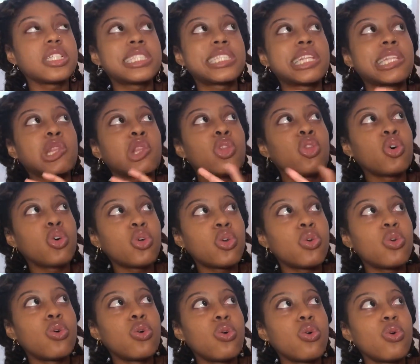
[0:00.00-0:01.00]
it's a
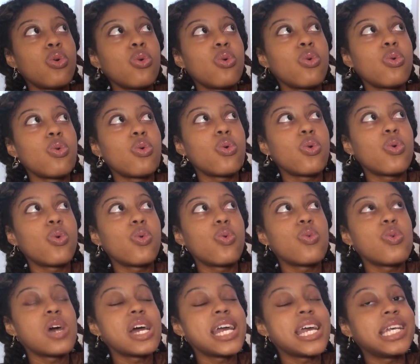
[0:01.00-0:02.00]
little
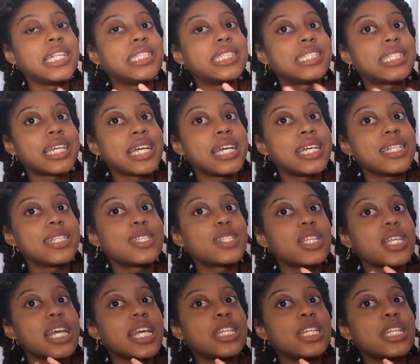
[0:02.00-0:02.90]
intense.